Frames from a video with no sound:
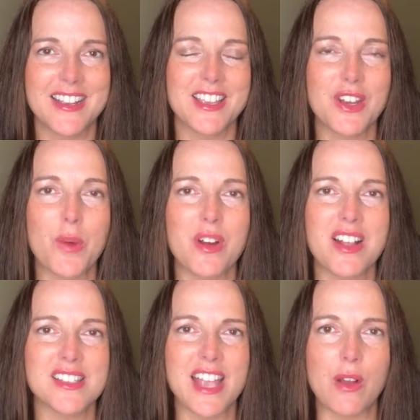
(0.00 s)
We're
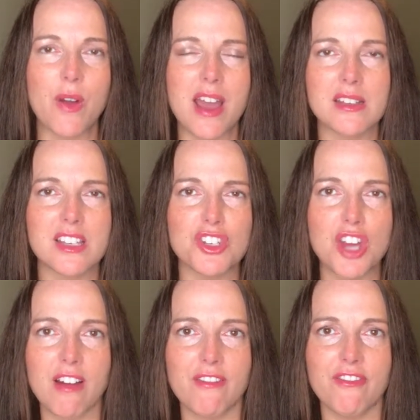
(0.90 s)
not saying, oh, how does this
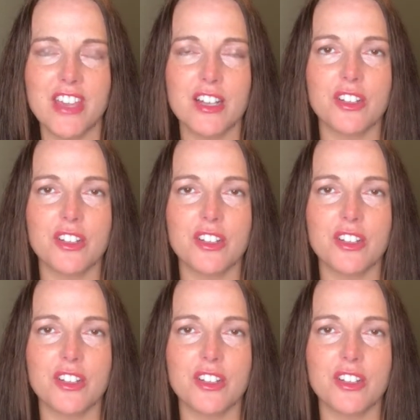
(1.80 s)
chair feel?